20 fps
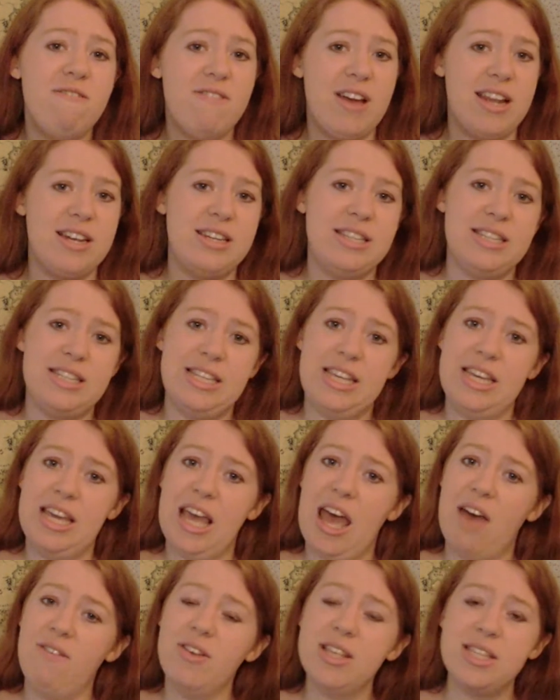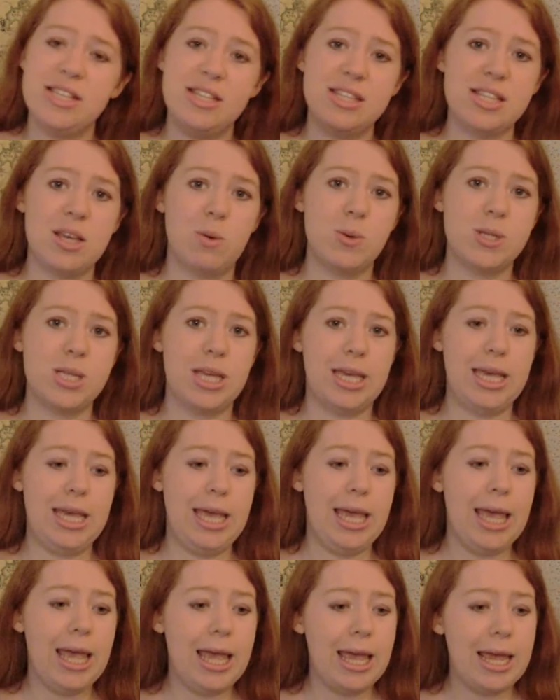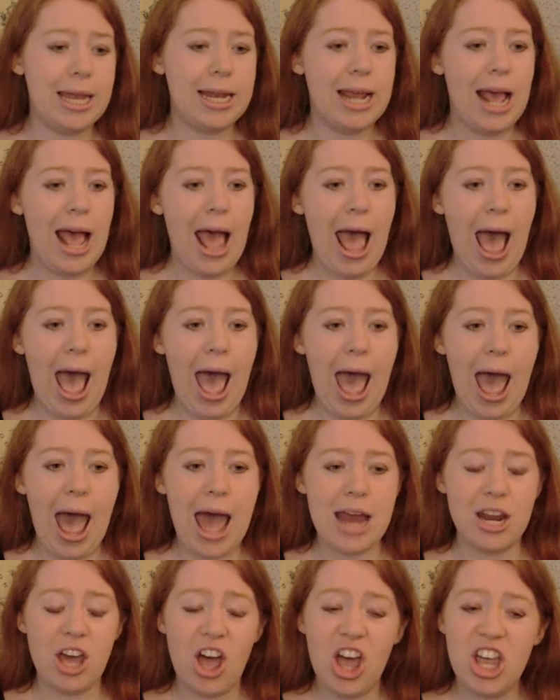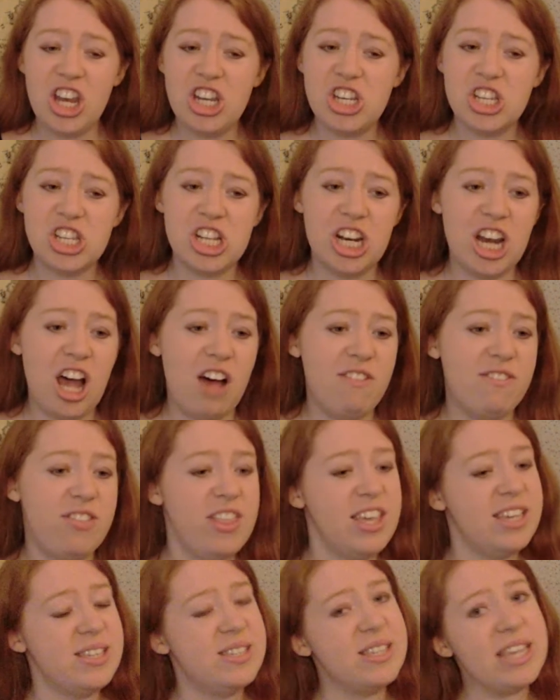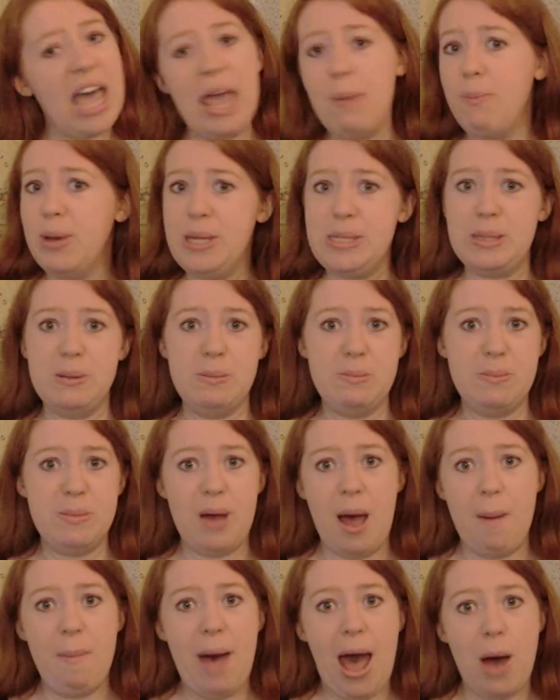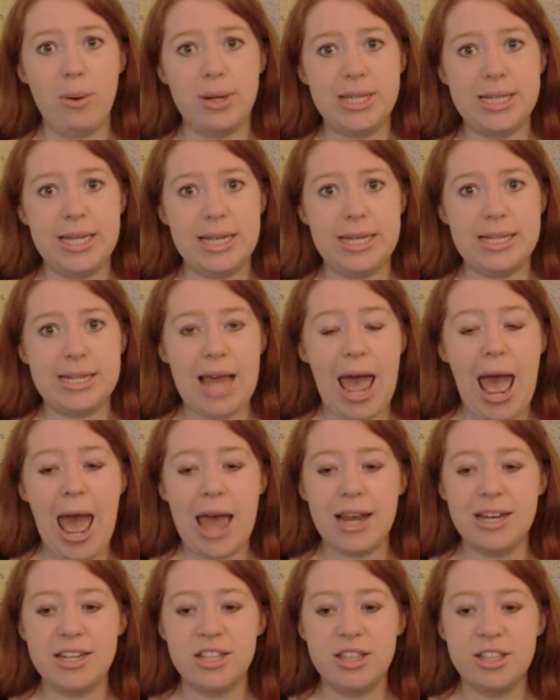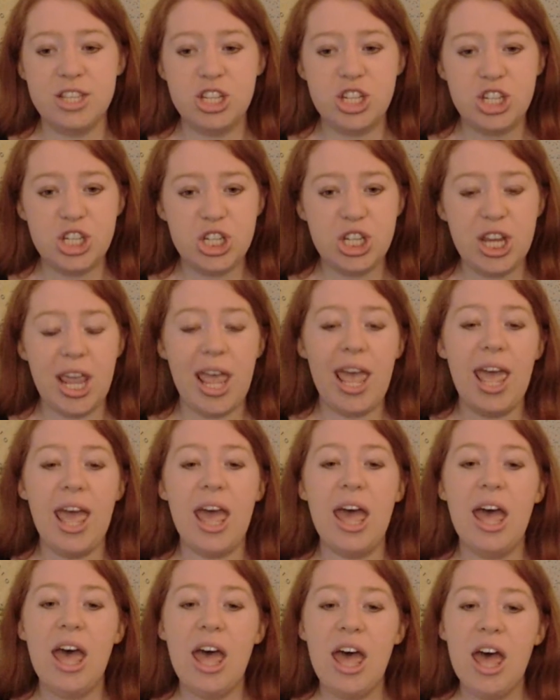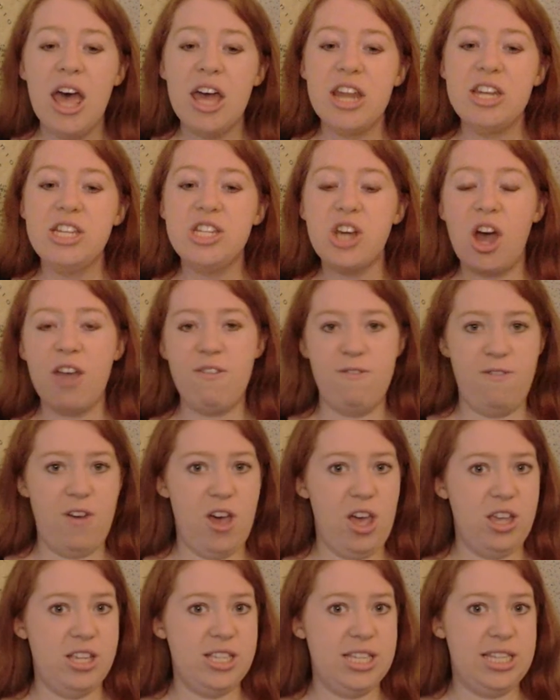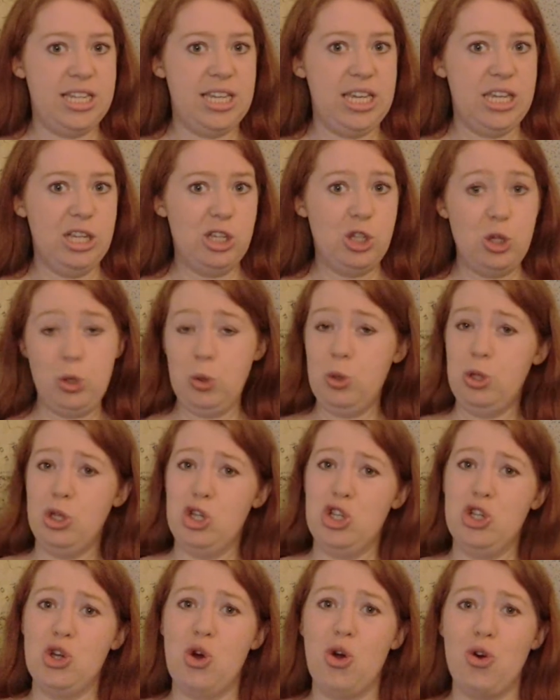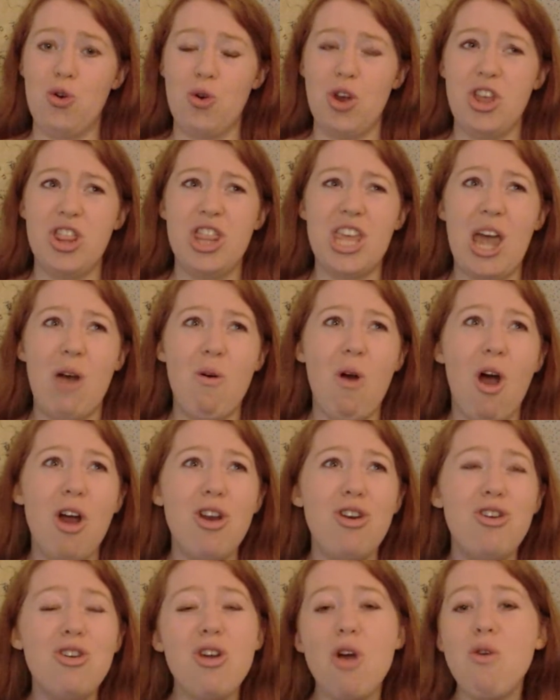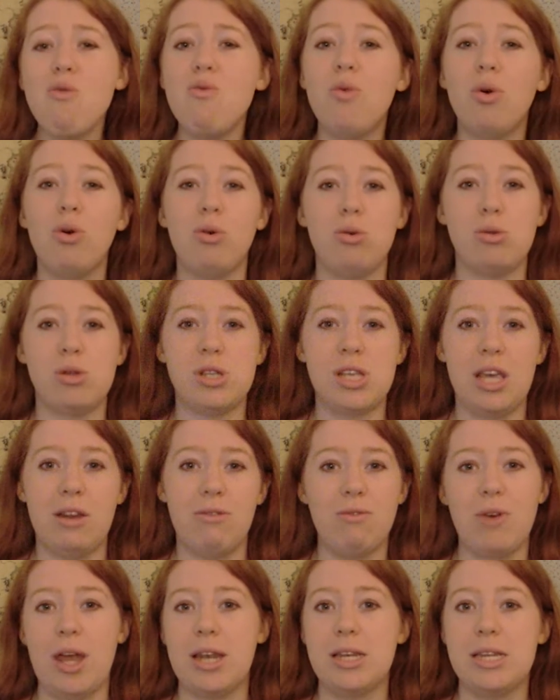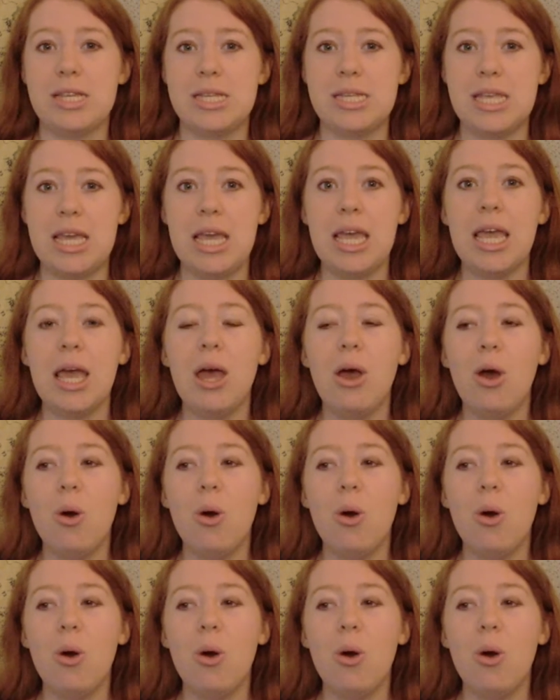fantasy ever since I was a kid, and I just love the escapism about it and the sheer diversity to the genre. There are no rules in fantasy,